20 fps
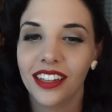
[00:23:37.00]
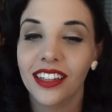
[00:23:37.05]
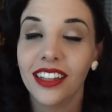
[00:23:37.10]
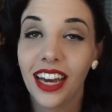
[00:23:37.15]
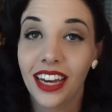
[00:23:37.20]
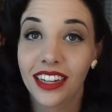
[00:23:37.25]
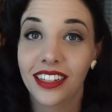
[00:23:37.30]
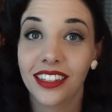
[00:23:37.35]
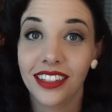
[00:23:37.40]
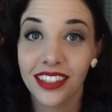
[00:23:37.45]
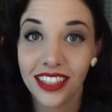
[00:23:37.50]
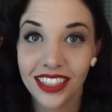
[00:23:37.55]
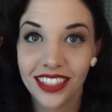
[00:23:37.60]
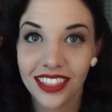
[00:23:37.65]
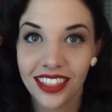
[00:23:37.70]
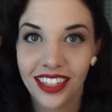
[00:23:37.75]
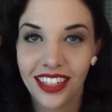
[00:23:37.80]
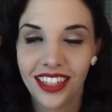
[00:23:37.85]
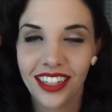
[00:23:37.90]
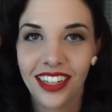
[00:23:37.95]
had to
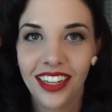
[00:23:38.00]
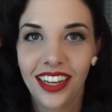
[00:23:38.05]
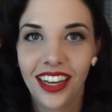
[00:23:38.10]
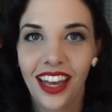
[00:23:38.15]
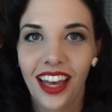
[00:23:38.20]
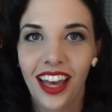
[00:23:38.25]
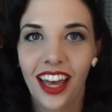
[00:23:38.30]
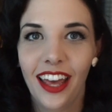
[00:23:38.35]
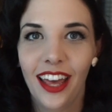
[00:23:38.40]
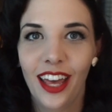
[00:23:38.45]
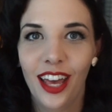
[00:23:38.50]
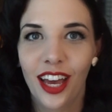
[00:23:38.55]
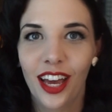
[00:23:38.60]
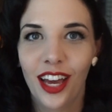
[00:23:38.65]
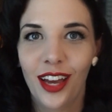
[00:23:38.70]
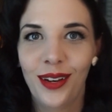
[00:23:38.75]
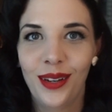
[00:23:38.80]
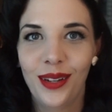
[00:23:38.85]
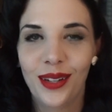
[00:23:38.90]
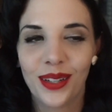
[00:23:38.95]
listen.
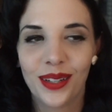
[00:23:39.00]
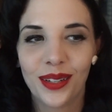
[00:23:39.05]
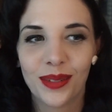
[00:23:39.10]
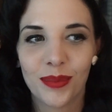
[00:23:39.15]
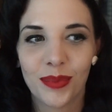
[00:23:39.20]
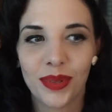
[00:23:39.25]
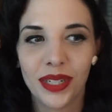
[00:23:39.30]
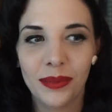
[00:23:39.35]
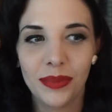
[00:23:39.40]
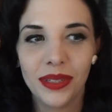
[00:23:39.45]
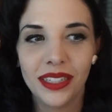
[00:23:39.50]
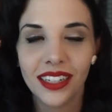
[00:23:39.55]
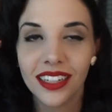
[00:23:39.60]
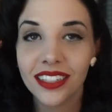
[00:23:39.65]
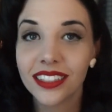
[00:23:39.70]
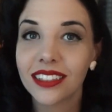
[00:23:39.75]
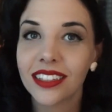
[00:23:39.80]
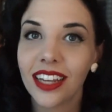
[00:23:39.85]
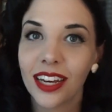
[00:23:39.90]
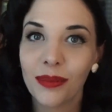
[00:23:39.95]
But
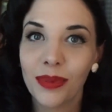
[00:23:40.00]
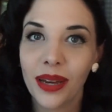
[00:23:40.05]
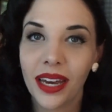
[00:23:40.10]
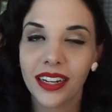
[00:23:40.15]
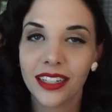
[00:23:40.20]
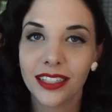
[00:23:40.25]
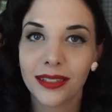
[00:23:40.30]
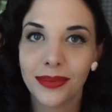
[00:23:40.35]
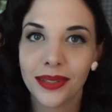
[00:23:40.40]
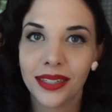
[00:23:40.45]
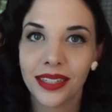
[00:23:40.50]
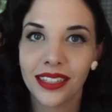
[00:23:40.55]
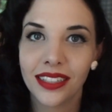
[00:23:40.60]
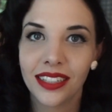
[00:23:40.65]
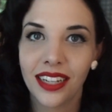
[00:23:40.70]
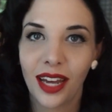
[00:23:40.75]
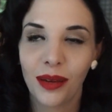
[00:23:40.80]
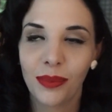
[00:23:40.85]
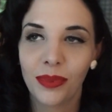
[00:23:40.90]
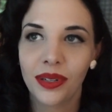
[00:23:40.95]
because that bad experience
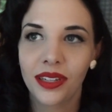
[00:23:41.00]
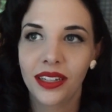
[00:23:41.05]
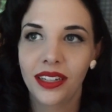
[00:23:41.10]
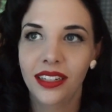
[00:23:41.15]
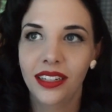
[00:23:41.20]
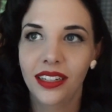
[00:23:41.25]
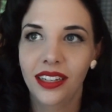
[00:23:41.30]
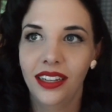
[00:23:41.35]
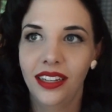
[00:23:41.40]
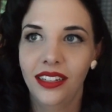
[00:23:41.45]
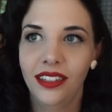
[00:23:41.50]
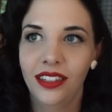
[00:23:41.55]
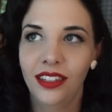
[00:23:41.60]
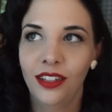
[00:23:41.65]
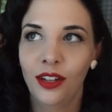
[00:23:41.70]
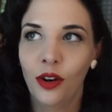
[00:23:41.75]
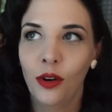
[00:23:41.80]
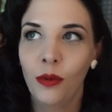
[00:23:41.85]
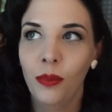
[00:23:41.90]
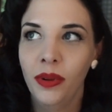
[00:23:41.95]
happened, it
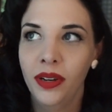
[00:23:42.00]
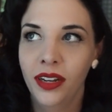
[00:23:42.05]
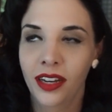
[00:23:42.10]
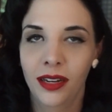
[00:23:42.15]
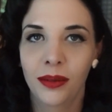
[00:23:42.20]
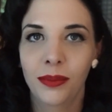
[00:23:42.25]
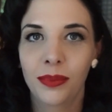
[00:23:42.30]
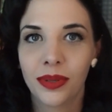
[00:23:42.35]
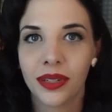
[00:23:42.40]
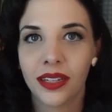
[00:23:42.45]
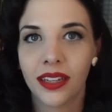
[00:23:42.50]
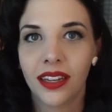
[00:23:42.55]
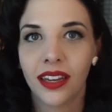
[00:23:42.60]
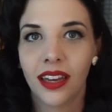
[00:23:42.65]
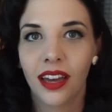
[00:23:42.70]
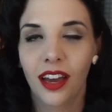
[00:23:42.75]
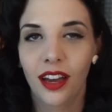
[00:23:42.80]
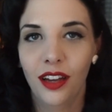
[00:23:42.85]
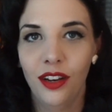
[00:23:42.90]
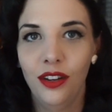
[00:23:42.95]
did open up
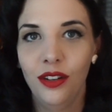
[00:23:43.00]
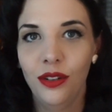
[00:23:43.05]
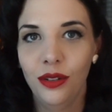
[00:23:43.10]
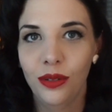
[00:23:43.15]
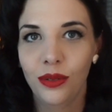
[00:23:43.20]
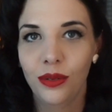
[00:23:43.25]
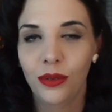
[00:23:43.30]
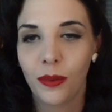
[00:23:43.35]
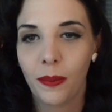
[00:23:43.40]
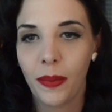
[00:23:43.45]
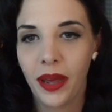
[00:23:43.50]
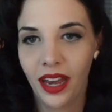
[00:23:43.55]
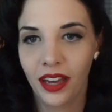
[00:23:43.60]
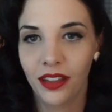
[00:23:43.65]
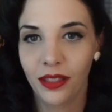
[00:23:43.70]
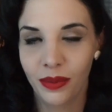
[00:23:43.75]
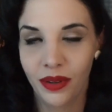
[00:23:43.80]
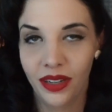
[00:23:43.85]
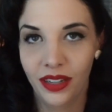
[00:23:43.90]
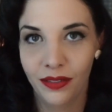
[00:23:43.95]
a new
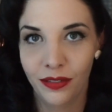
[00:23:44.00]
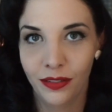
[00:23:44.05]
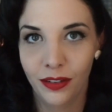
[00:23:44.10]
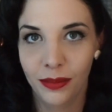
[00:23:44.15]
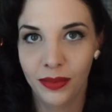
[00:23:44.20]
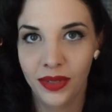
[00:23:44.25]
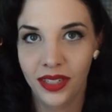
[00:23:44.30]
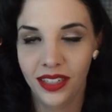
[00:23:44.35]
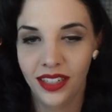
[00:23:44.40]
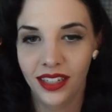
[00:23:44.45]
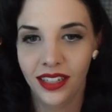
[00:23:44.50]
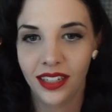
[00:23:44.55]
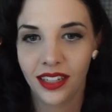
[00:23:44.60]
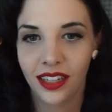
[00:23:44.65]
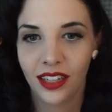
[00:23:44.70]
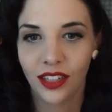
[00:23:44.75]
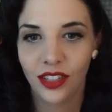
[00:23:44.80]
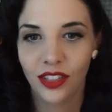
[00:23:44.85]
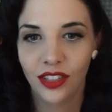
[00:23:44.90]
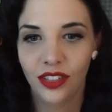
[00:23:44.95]
pathway for me
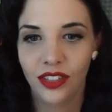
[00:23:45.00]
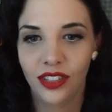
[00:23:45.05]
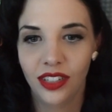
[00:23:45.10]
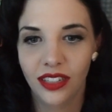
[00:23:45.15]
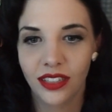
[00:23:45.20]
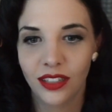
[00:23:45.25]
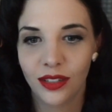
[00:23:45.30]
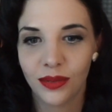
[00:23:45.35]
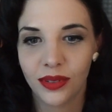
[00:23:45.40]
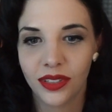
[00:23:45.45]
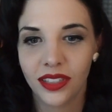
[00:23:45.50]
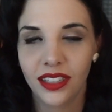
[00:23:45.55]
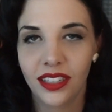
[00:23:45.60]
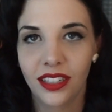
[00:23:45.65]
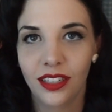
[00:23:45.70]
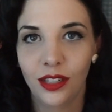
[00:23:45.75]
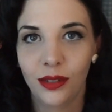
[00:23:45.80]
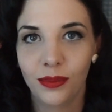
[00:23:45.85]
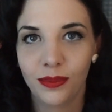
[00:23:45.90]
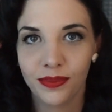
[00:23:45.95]
to just
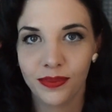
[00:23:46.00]
really